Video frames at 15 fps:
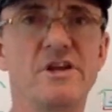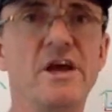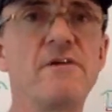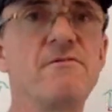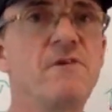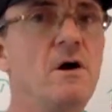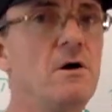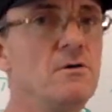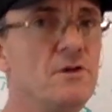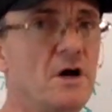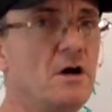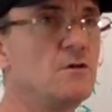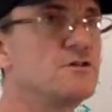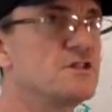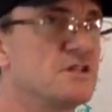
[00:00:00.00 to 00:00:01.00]
They found
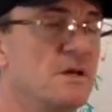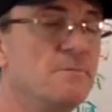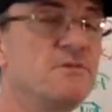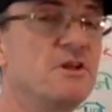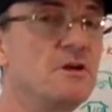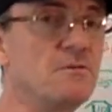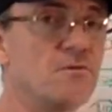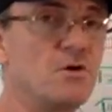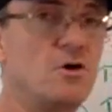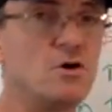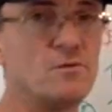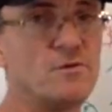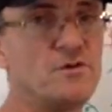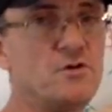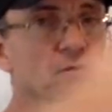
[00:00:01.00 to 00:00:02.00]
out something
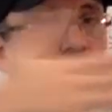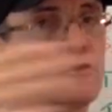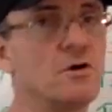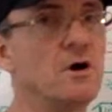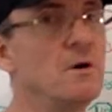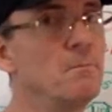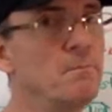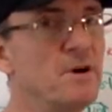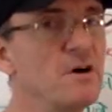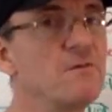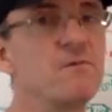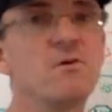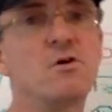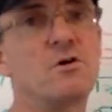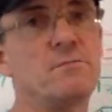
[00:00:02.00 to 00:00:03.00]
wrong with your
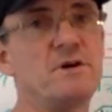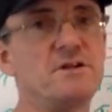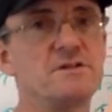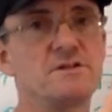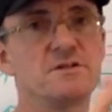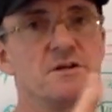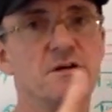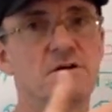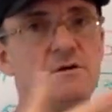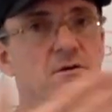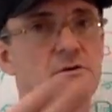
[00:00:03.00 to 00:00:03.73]
performance.